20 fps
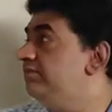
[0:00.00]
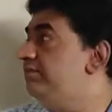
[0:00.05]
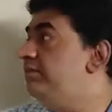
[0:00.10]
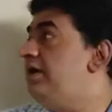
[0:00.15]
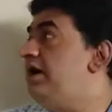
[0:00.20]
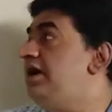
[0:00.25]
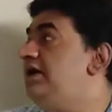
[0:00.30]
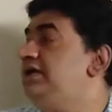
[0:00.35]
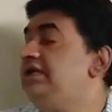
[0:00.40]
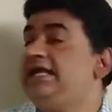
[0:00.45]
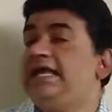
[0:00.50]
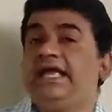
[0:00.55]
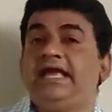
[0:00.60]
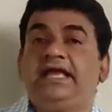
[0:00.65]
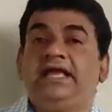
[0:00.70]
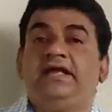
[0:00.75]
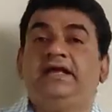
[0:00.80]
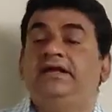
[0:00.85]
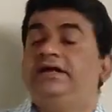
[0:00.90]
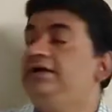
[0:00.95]
Part
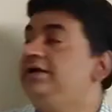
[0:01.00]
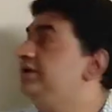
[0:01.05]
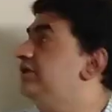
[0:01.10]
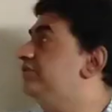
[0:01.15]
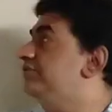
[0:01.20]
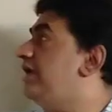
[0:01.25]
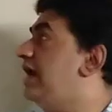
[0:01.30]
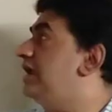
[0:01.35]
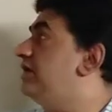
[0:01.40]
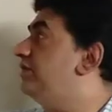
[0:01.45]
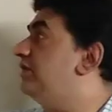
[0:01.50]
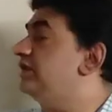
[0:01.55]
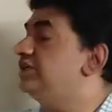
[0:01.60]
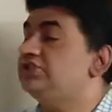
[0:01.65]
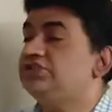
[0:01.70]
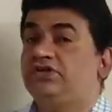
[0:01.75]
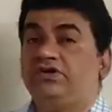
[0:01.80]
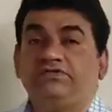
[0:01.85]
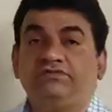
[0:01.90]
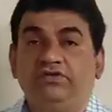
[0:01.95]
A,
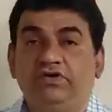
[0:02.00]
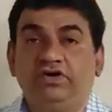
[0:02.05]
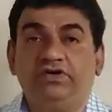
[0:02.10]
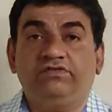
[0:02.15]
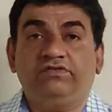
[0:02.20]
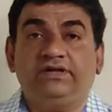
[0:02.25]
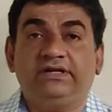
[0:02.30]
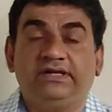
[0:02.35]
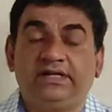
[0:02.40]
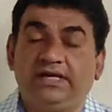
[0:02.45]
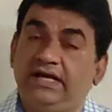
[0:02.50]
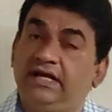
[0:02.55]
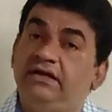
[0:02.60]
valuation of goodwill,